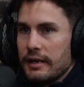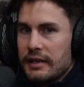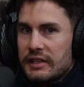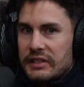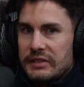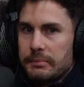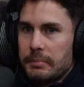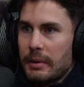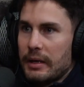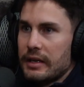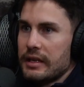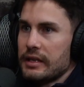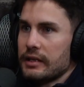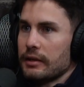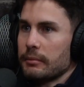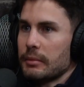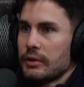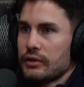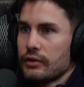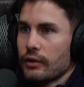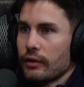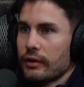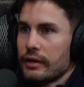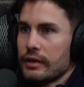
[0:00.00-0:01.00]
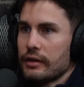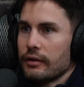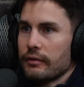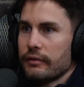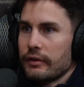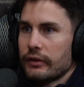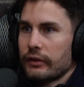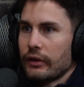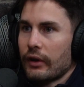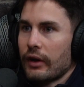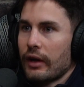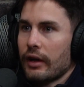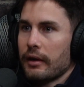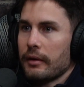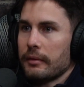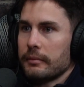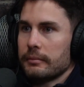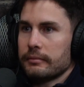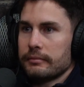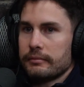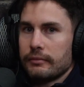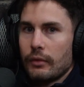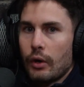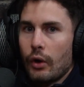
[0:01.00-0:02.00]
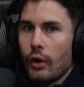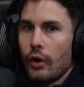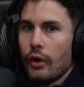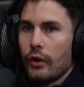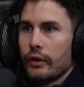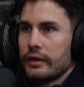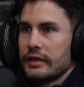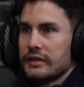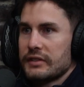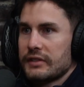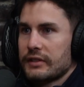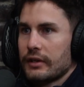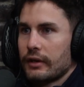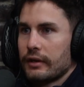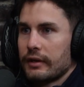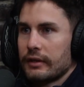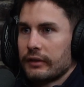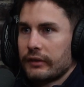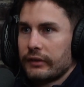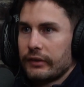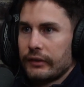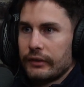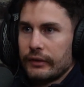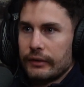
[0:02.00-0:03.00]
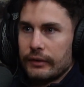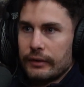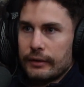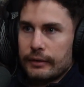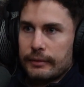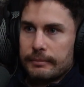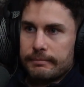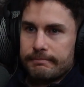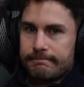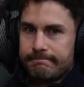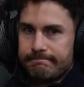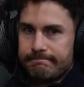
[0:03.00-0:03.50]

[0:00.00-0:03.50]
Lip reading: spending a majority of the time on is going to